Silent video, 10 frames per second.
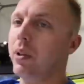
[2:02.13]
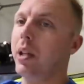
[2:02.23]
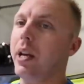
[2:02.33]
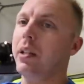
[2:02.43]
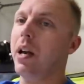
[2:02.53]
went
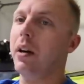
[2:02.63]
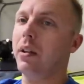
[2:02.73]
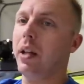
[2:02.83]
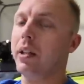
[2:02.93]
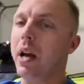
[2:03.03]
like
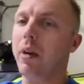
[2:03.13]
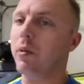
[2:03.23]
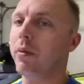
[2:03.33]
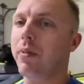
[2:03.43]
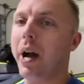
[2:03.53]
down like that
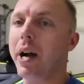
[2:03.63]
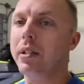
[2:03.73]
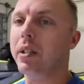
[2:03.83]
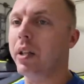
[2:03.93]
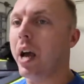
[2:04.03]
real
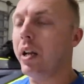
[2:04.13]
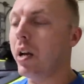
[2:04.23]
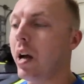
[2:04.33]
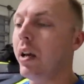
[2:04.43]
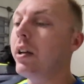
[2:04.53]
fast. And
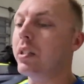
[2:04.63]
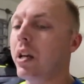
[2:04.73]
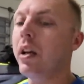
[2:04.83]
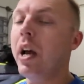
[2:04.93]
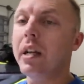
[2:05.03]
that
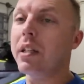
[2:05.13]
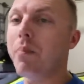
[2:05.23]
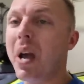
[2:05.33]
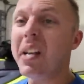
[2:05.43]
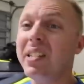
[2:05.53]
it's
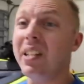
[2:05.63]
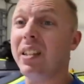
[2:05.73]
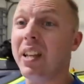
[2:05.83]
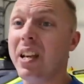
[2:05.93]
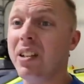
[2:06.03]
amazing
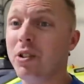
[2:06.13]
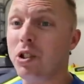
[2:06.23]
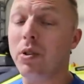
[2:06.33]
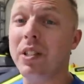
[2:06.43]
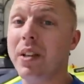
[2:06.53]
that the
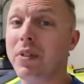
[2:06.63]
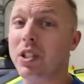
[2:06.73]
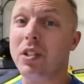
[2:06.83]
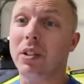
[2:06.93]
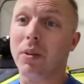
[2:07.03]
industry is even
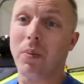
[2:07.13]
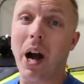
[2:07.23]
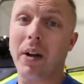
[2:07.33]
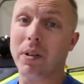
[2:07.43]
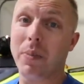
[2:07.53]
still
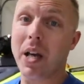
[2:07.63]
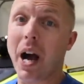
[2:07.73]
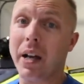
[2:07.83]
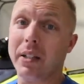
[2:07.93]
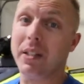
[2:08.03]
around, to be
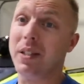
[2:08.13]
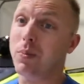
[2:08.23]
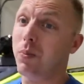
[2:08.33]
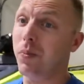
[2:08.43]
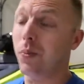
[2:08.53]
honest. Because
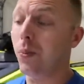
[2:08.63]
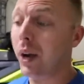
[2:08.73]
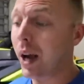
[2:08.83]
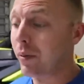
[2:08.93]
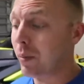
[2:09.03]

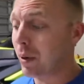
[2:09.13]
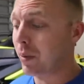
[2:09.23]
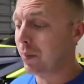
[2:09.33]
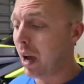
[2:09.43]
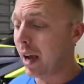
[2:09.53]
what I
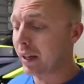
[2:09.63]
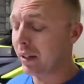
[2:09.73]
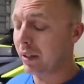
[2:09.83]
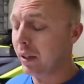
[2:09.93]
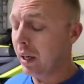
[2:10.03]
remember back
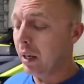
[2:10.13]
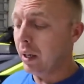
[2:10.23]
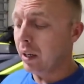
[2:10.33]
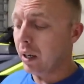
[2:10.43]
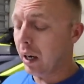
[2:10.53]
in
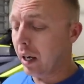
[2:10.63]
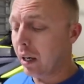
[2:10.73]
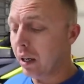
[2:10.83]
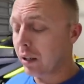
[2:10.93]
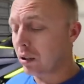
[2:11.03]

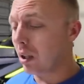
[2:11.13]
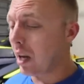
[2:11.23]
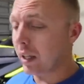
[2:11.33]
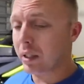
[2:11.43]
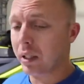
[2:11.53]

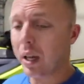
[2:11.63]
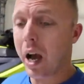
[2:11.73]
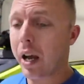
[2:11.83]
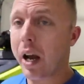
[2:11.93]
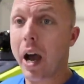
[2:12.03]

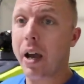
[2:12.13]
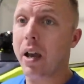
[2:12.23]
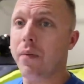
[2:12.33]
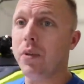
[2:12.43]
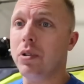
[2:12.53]
2009,
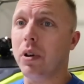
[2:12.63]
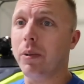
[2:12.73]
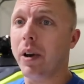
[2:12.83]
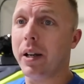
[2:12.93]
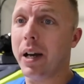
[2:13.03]
if you told
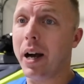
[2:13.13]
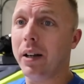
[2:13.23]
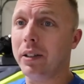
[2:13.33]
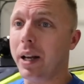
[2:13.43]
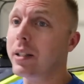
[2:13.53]
me right
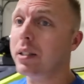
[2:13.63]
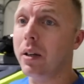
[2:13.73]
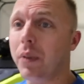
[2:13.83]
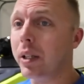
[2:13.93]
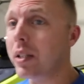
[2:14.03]
now like
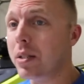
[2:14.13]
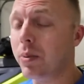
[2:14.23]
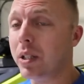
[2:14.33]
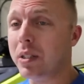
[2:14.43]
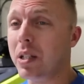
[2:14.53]
stuff like this
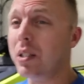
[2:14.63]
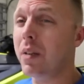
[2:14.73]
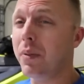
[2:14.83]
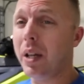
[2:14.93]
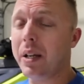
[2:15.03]
would exist,
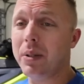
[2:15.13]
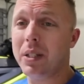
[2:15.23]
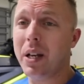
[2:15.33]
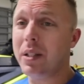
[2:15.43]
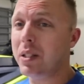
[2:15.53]
even like with
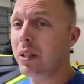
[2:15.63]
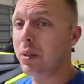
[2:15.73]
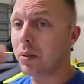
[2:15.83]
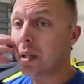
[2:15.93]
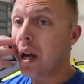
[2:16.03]
say Sea
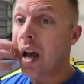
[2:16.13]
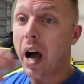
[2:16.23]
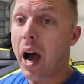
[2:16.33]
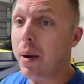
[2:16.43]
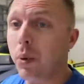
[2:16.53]
Doos,
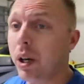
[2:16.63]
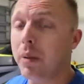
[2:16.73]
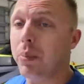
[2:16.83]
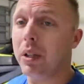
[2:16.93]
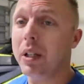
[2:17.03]
I
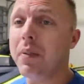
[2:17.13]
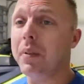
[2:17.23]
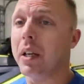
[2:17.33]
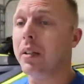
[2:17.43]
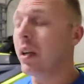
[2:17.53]
wouldn't
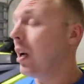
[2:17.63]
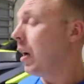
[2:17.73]
believed it.